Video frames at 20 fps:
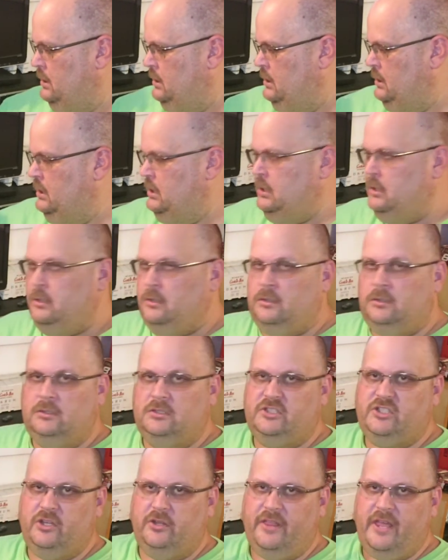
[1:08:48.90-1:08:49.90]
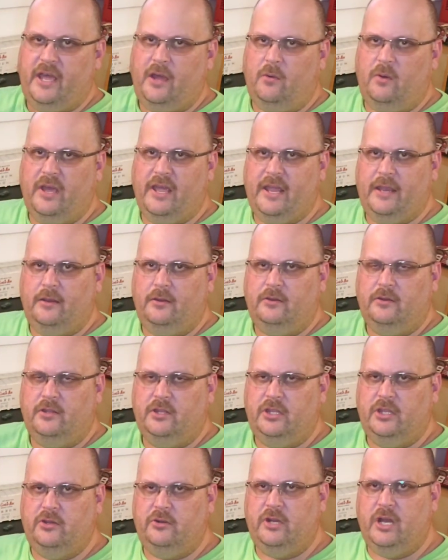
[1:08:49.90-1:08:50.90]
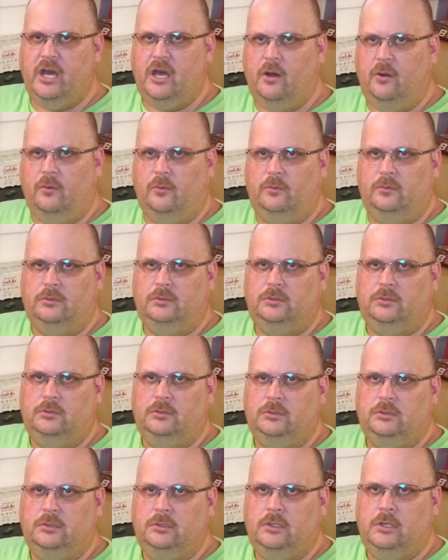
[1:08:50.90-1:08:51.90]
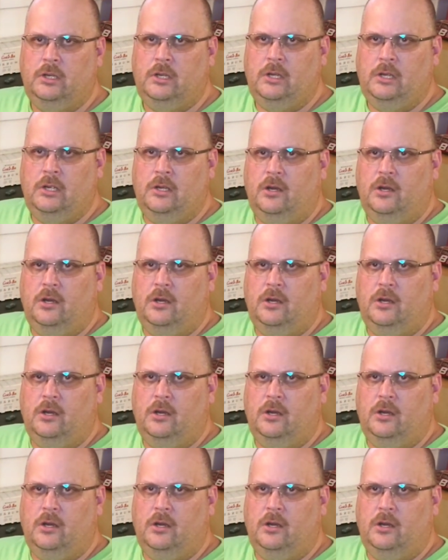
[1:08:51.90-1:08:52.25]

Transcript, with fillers: So that way you know. Hopefully